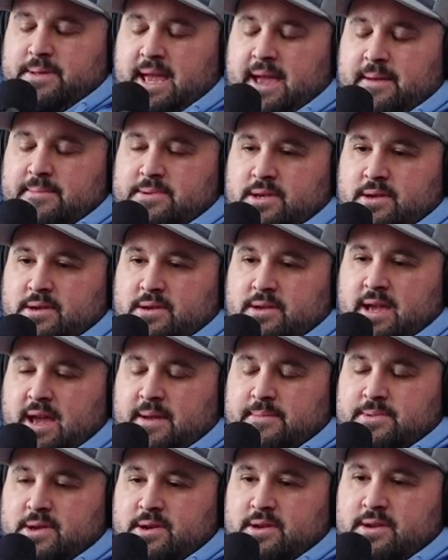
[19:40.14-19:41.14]
a
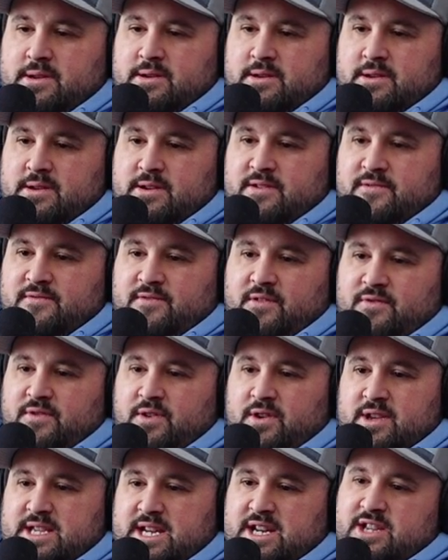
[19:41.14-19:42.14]
campsite for a
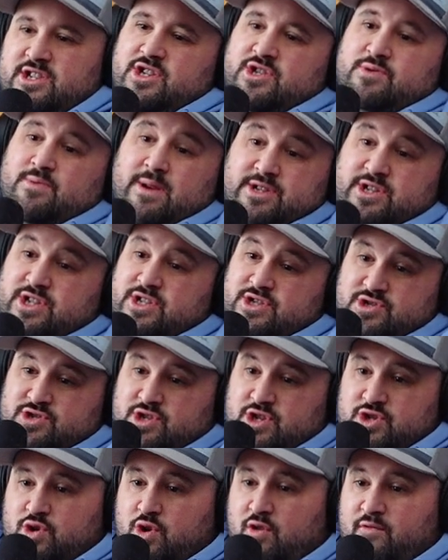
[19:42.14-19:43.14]
few nights and then just
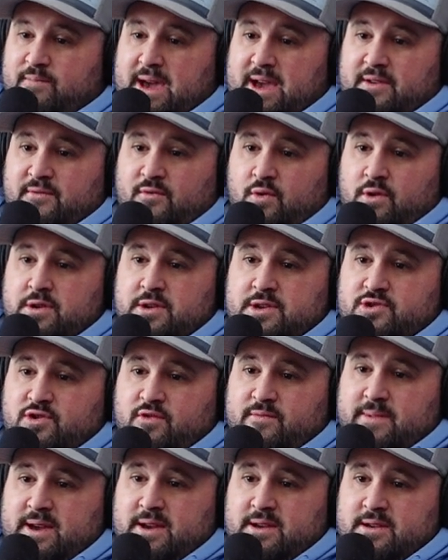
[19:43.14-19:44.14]
drove back for you? You
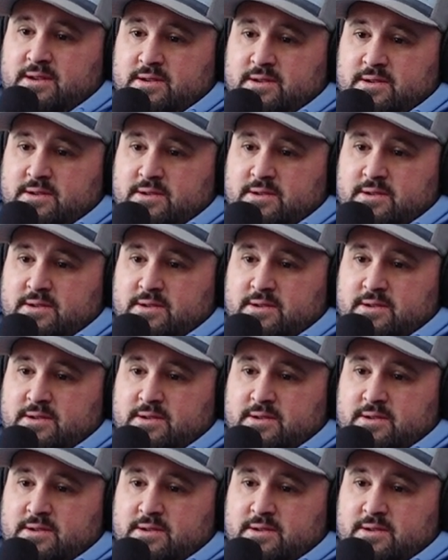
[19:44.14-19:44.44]
drove back?